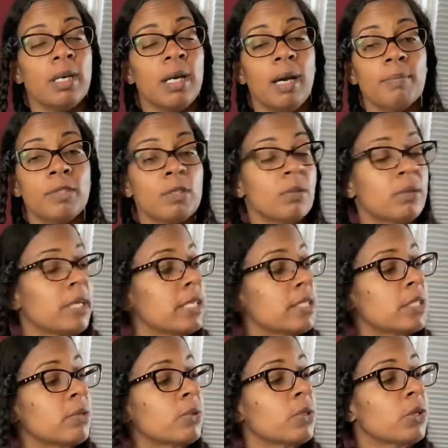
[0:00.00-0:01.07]
I'm too lazy
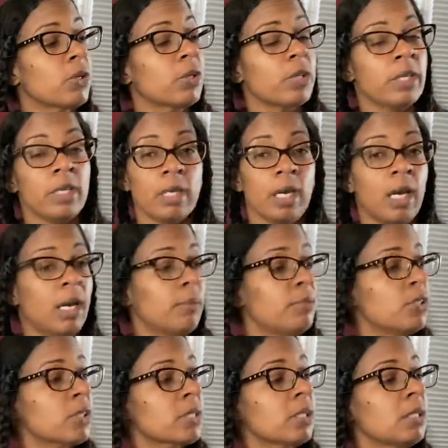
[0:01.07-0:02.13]
to return it. I'm
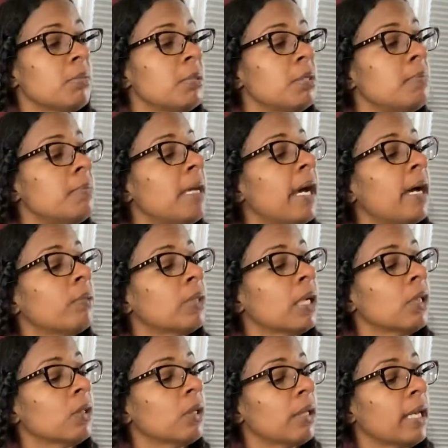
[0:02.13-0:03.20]
just going to be mad when I
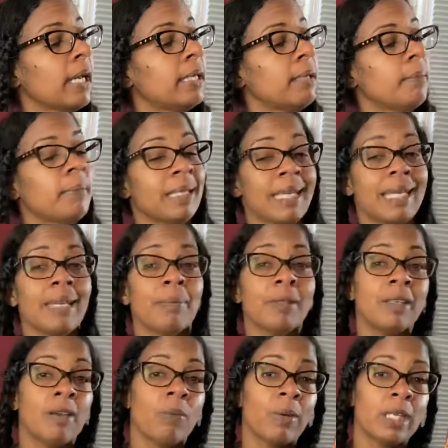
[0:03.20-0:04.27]
look at it. But I can't
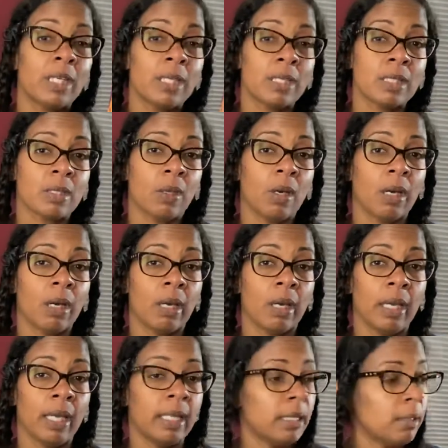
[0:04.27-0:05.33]
believe I waited this long
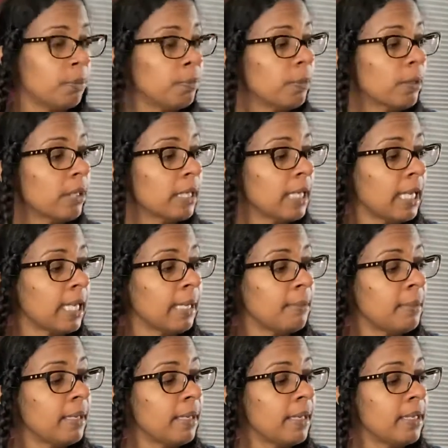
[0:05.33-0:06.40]
and the book
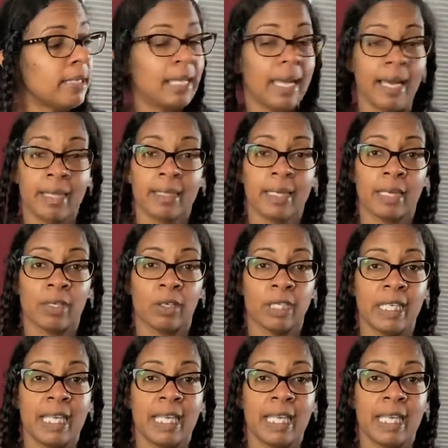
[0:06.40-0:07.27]
came and it had that on it.